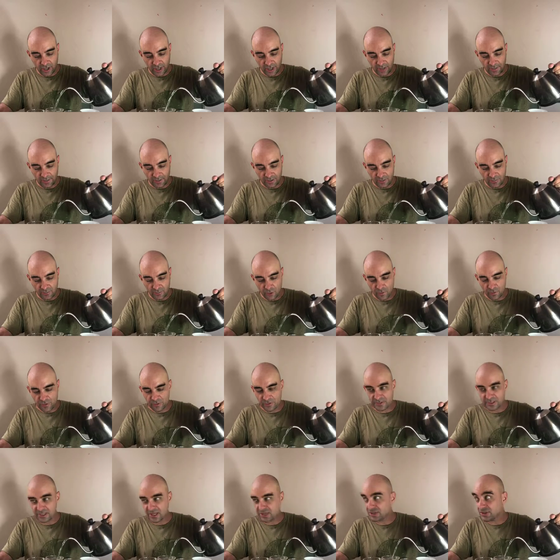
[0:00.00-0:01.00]
I am at the
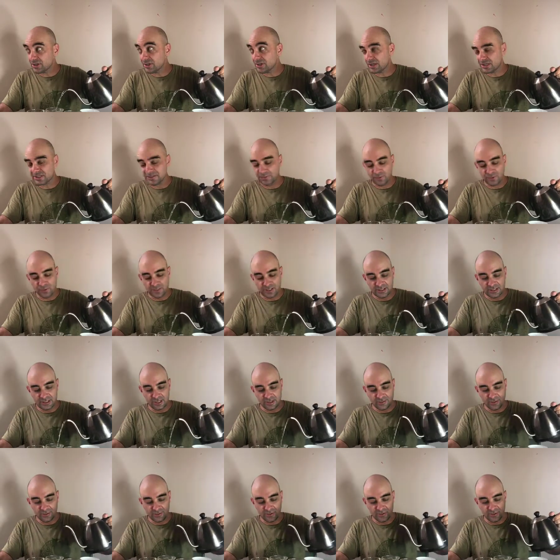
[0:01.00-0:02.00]
moment. There's actually a nice breeze
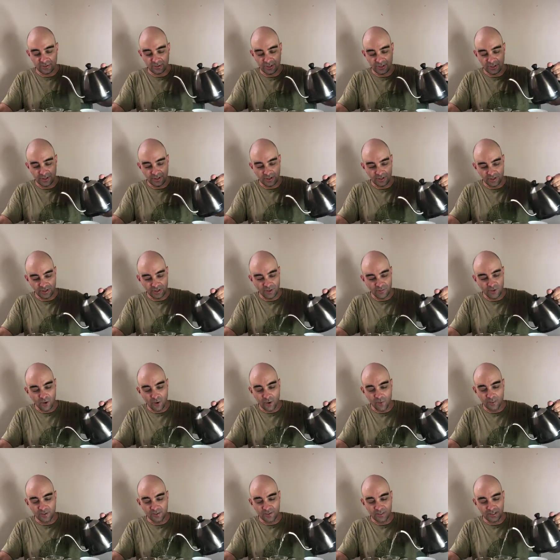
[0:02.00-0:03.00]
coming through here, and I'm
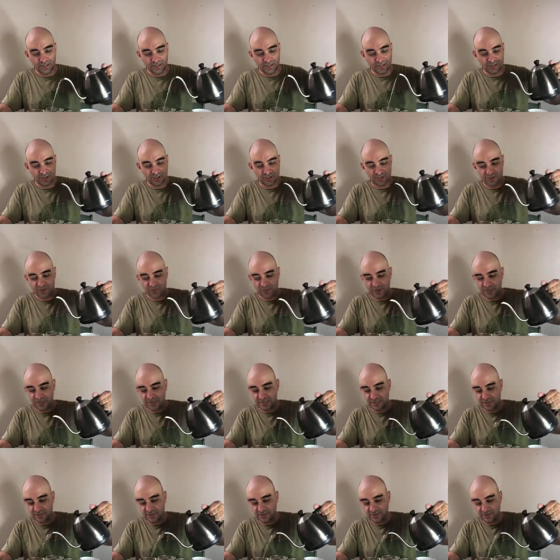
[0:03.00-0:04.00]
hoping that it starts to
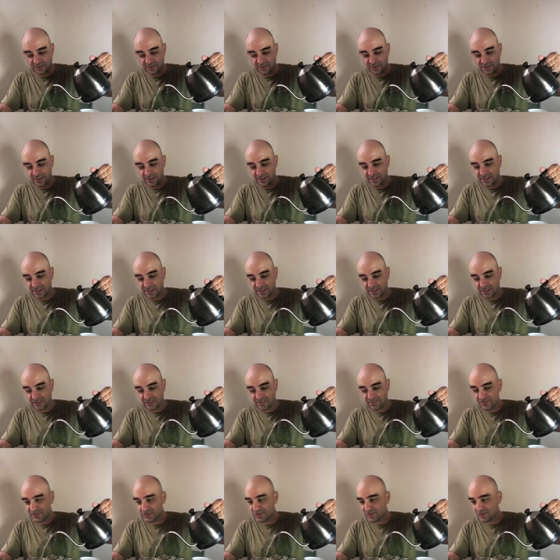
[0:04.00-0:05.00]
rain soon.
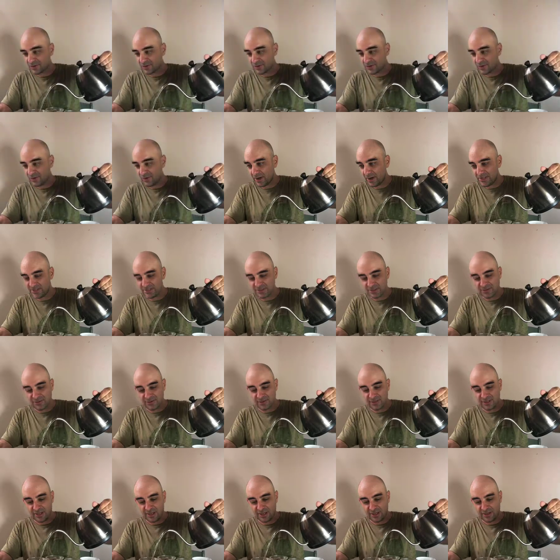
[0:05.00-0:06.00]
Because if it starts to rain
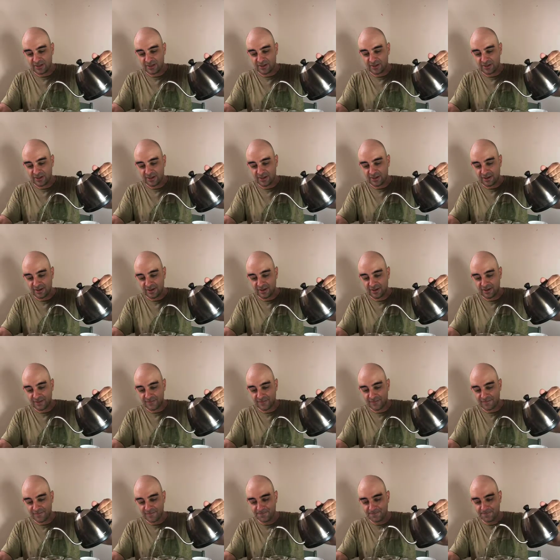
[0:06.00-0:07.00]
soon, then
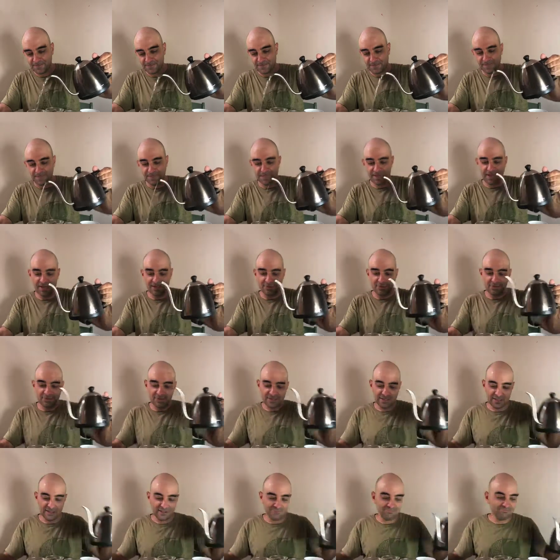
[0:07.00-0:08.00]
that'll
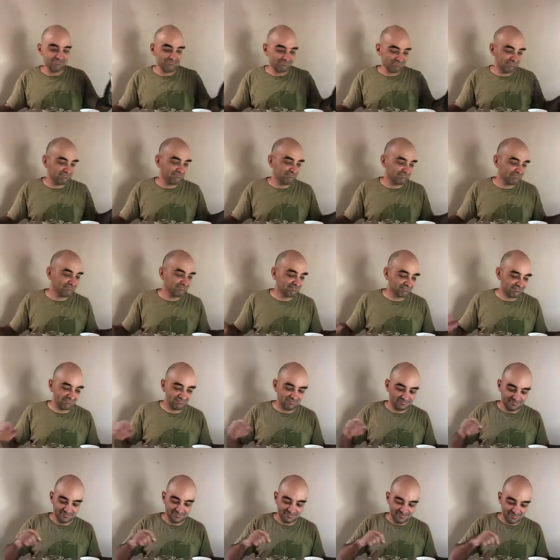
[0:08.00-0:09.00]
be
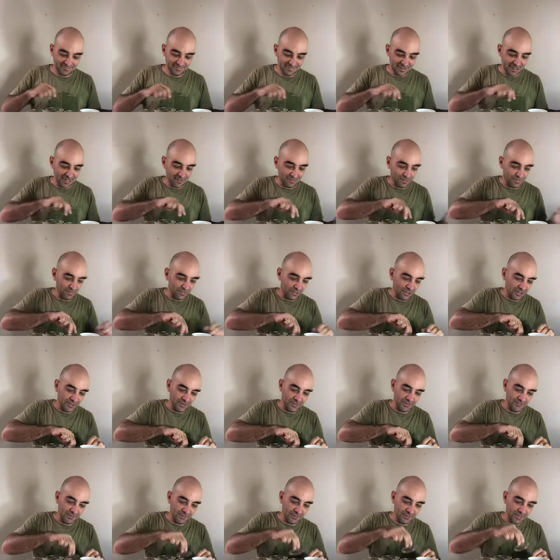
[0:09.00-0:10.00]
pretty
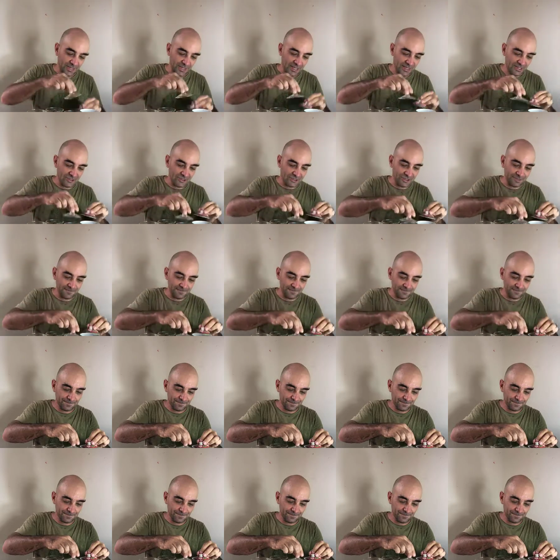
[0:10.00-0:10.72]
good for me, actually.